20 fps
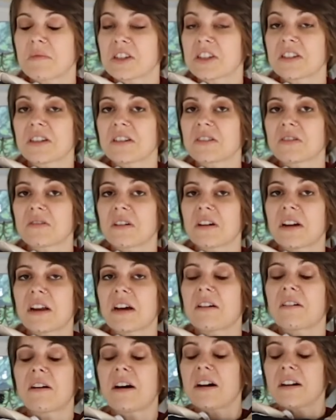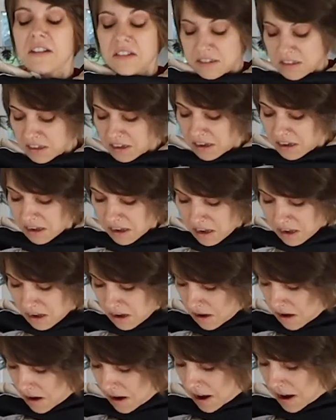much sense right now, honestly.
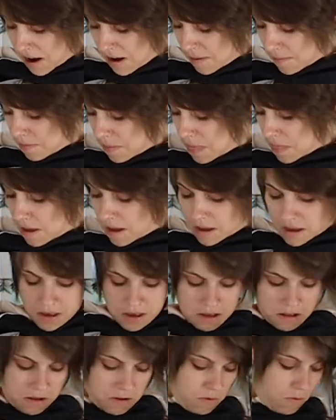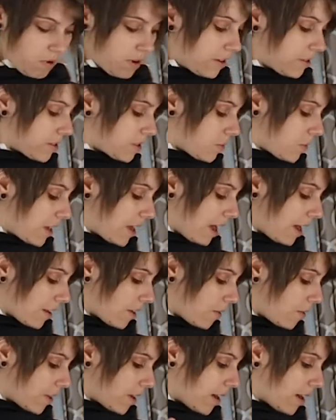What else do we got
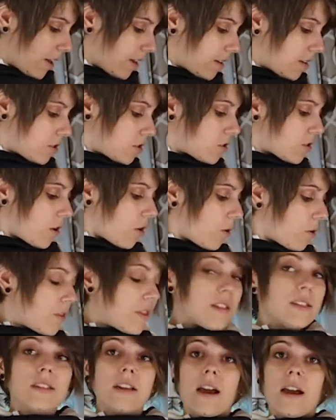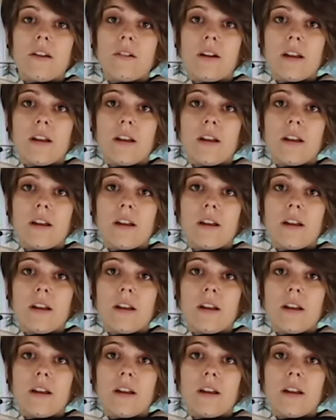going on? So this guy